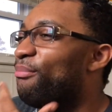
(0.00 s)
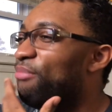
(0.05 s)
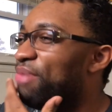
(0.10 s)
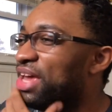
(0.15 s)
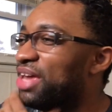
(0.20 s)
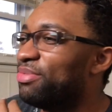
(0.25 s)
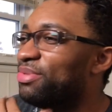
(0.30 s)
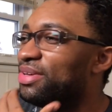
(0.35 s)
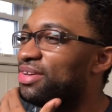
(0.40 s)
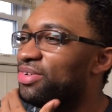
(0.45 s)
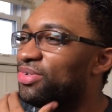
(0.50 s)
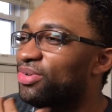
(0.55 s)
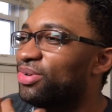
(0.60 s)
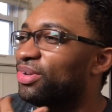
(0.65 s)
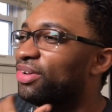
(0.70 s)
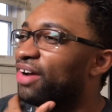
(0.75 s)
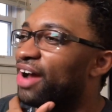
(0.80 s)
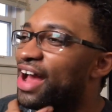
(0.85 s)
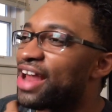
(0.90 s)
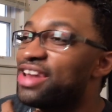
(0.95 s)
Baby
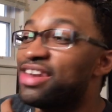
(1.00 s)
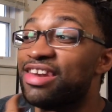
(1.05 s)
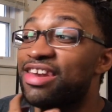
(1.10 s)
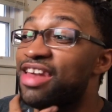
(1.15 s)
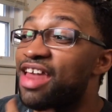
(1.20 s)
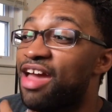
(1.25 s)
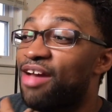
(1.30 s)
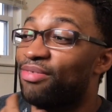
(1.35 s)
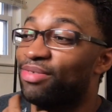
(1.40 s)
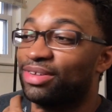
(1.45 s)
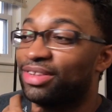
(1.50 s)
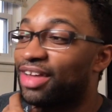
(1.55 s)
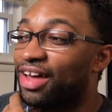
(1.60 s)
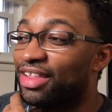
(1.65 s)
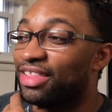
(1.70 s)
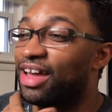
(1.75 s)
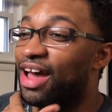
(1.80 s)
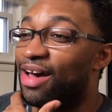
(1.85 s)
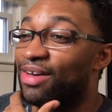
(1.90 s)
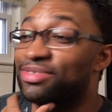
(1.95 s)
cooler. I never
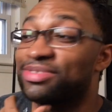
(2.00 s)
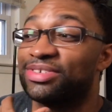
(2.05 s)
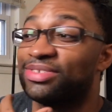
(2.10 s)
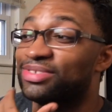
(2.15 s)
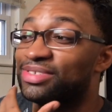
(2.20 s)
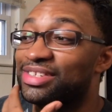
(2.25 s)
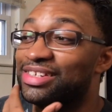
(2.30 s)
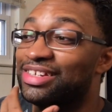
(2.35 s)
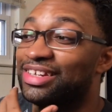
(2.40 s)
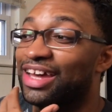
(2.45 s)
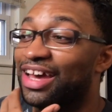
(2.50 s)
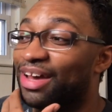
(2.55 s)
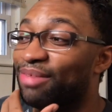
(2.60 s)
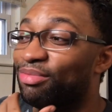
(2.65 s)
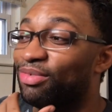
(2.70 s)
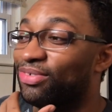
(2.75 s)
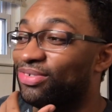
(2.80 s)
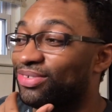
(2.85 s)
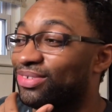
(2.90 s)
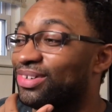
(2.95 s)
thought that I was gonna see
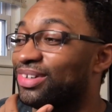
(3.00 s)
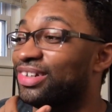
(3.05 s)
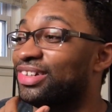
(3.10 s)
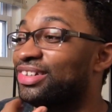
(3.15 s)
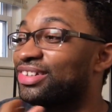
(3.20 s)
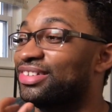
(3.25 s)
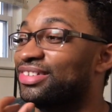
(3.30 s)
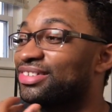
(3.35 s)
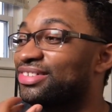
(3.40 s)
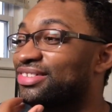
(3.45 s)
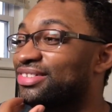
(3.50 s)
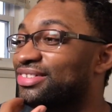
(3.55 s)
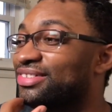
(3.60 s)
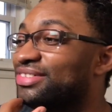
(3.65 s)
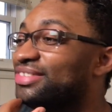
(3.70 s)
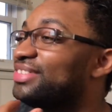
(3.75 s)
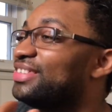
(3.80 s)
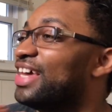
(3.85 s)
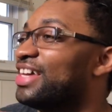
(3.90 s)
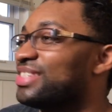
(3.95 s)
that before.
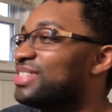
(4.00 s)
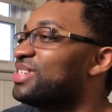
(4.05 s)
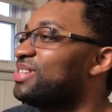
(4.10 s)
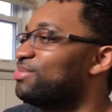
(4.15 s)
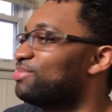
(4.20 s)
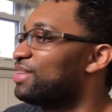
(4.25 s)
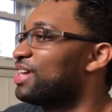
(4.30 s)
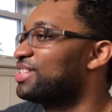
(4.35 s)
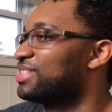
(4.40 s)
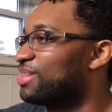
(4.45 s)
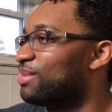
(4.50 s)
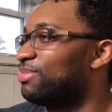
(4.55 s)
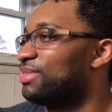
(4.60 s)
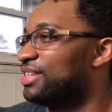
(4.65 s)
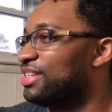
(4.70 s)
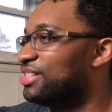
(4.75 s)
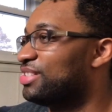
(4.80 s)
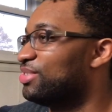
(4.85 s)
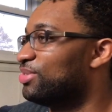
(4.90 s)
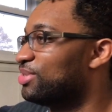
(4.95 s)
That seems like
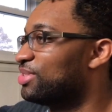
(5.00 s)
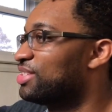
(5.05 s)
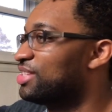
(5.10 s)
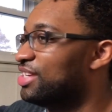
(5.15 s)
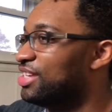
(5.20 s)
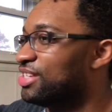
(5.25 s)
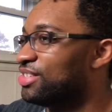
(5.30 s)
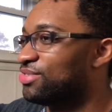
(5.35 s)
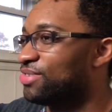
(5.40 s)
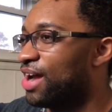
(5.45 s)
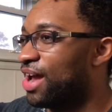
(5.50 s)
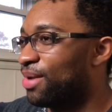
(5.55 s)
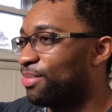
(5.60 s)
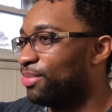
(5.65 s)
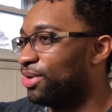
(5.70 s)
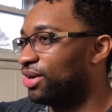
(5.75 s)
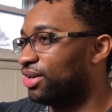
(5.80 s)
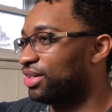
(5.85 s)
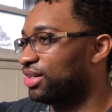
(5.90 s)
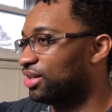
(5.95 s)
something she would see in Dragon
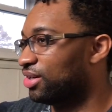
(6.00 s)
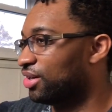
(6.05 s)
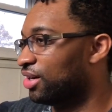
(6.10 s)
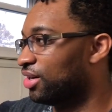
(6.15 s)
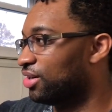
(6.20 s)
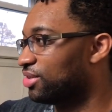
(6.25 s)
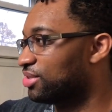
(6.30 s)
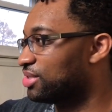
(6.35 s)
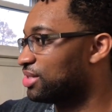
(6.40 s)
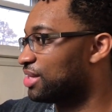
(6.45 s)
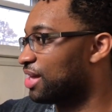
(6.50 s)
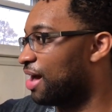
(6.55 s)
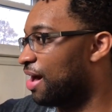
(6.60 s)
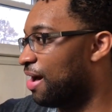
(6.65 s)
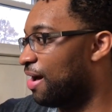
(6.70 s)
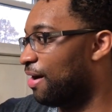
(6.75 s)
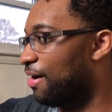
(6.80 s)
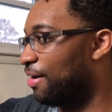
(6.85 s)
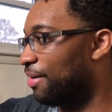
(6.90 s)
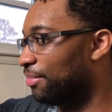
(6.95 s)
Ball Heroes,
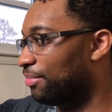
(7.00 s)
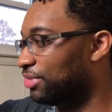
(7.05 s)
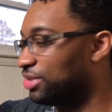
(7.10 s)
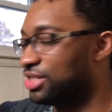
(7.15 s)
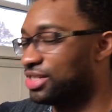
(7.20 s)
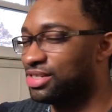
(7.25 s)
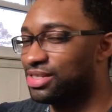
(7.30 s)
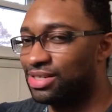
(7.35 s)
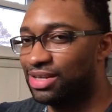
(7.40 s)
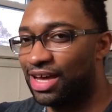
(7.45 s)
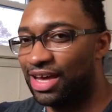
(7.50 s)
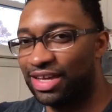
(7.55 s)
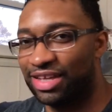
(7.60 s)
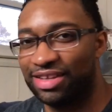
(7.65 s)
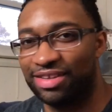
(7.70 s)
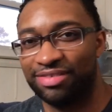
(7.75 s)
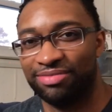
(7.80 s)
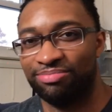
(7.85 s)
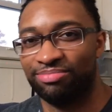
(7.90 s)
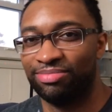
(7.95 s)
um, which is like,
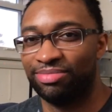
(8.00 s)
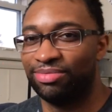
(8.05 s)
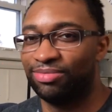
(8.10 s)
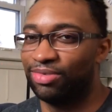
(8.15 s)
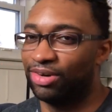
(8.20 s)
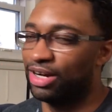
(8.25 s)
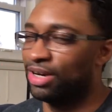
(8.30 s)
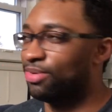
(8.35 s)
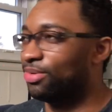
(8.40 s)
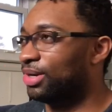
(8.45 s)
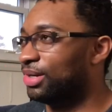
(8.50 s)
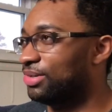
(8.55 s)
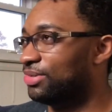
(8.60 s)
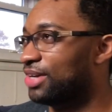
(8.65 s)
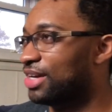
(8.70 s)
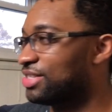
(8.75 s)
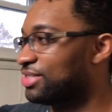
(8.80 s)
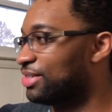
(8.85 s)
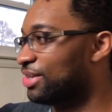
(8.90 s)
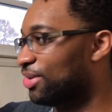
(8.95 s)
for anyone who
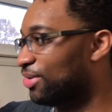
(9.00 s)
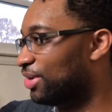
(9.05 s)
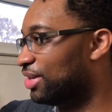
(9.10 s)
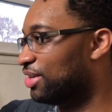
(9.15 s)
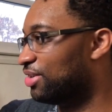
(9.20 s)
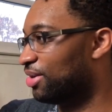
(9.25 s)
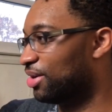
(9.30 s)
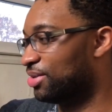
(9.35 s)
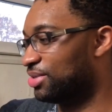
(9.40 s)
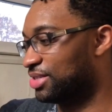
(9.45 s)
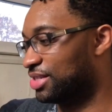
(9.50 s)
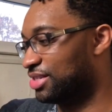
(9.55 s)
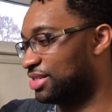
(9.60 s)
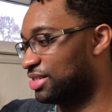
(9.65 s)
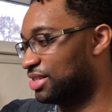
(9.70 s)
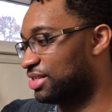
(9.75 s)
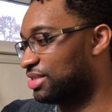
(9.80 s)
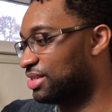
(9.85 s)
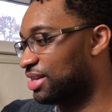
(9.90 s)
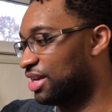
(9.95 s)
doesn't know what Heroes
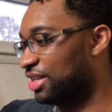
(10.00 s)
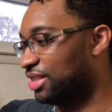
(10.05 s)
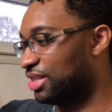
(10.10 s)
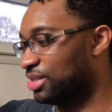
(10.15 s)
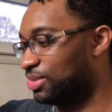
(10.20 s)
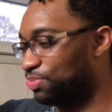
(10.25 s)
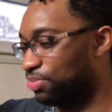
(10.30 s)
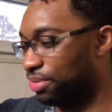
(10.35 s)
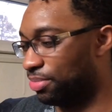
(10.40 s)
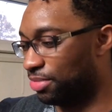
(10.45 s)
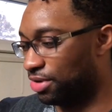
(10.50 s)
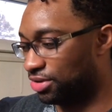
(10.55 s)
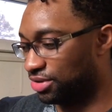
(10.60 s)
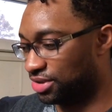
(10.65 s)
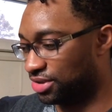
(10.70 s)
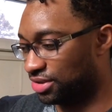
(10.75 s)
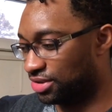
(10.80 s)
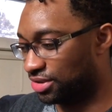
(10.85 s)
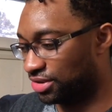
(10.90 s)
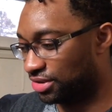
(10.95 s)
is, it's like this
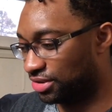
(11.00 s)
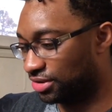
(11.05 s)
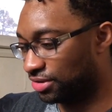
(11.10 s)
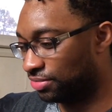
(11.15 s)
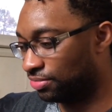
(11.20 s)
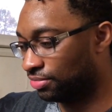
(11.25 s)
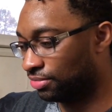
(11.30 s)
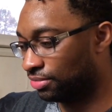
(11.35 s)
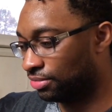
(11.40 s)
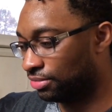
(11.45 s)
promotional.